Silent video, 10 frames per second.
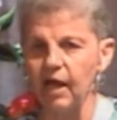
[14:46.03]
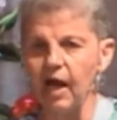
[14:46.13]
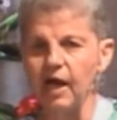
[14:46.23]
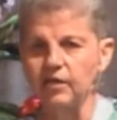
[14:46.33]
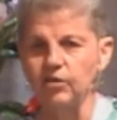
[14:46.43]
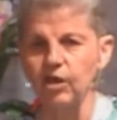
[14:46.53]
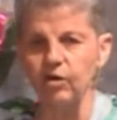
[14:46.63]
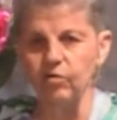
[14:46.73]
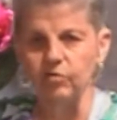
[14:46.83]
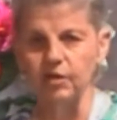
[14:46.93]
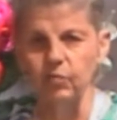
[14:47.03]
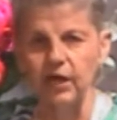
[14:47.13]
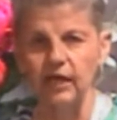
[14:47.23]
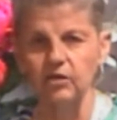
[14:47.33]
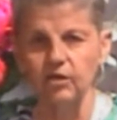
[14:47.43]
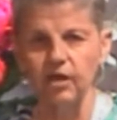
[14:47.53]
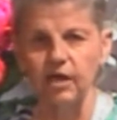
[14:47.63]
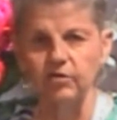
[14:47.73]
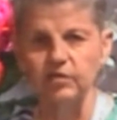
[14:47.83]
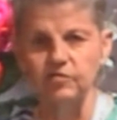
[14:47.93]
I know that when I look
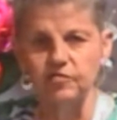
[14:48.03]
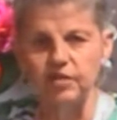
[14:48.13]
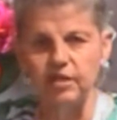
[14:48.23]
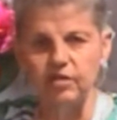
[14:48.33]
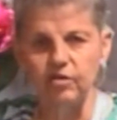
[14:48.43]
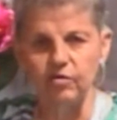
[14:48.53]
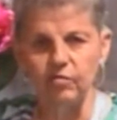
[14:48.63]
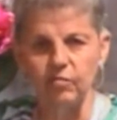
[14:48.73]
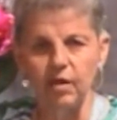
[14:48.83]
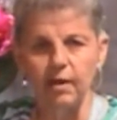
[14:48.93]
out and see you,